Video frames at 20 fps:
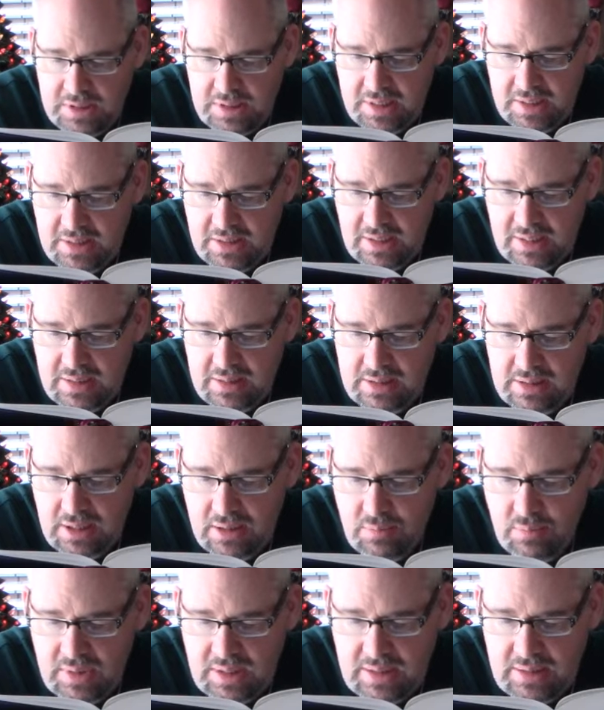and thinks
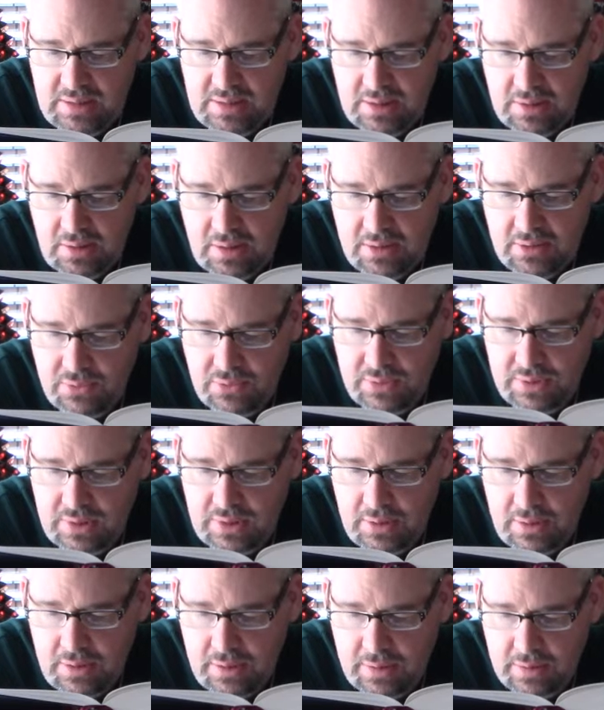and means another in the
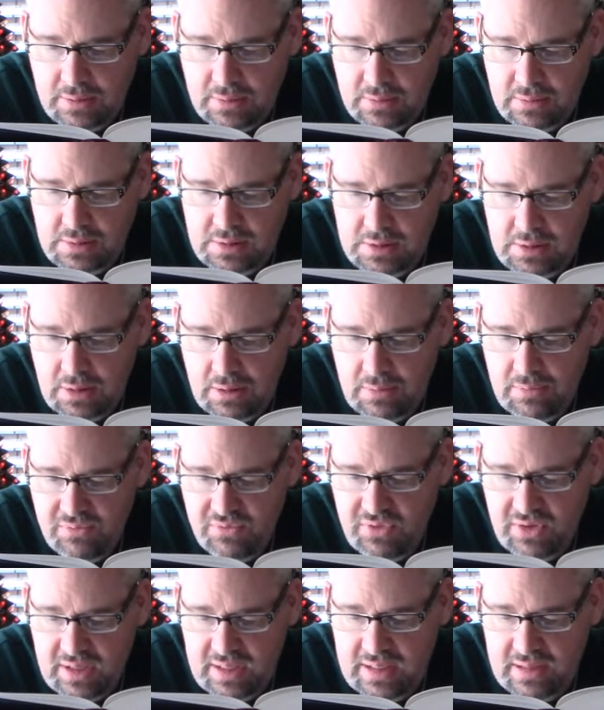heart. Psalm
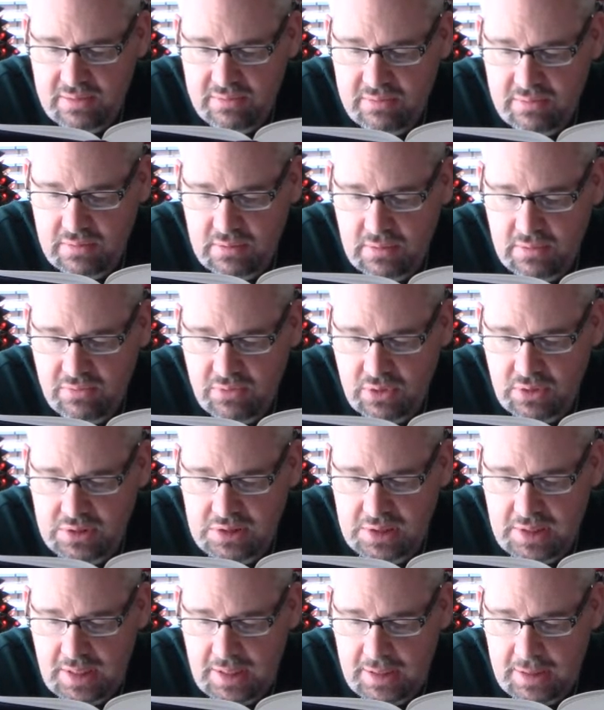5, verse
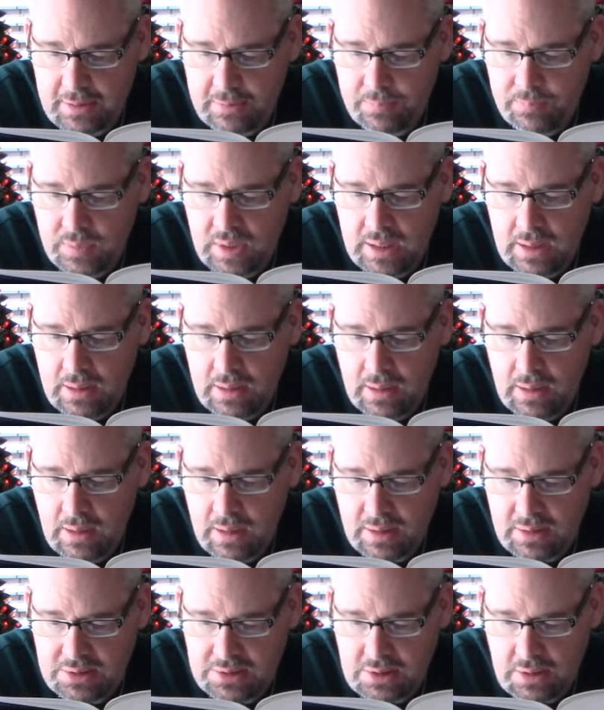9,
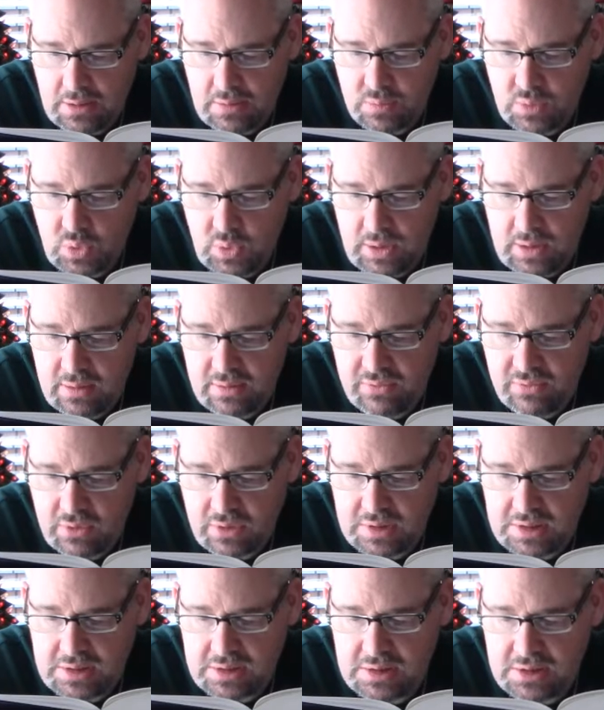and Psalm 12,
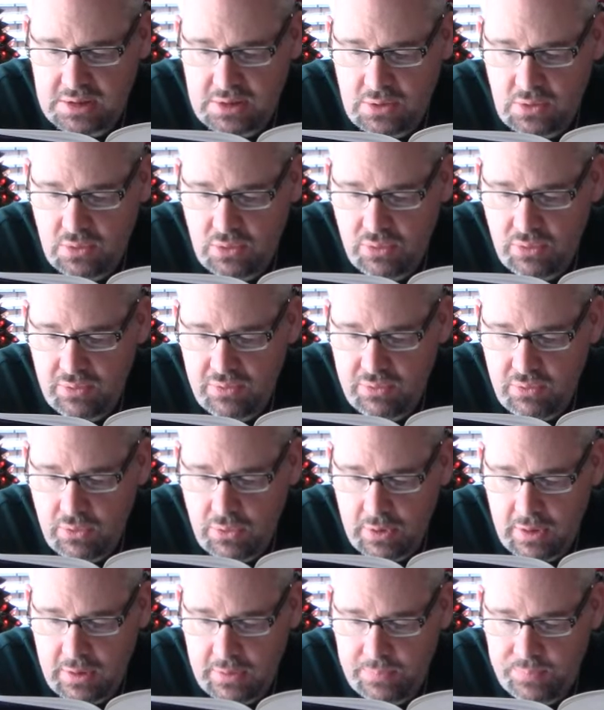verses 2 through
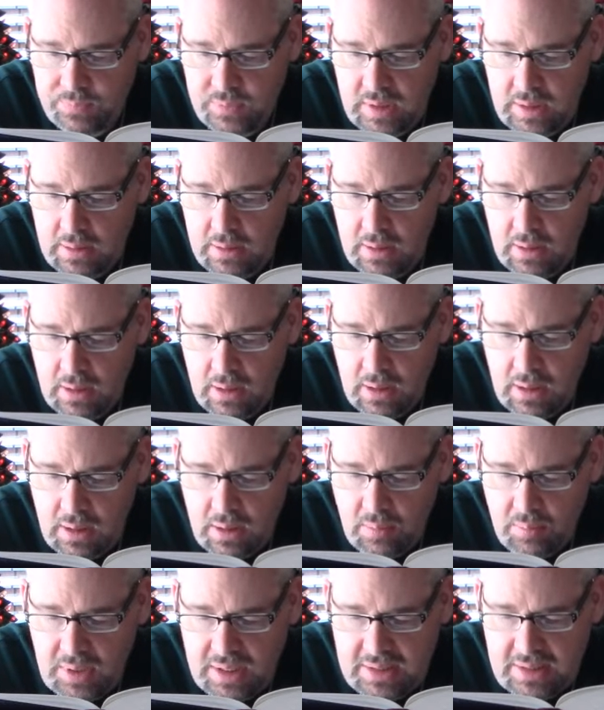4.
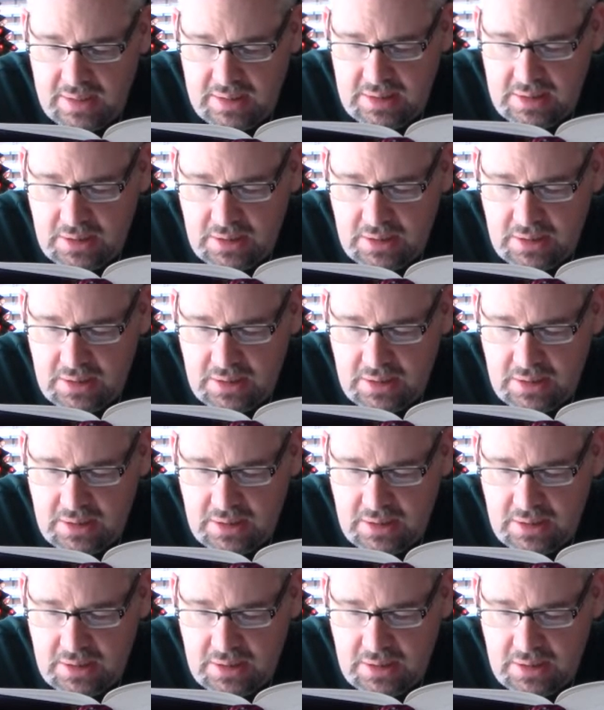By this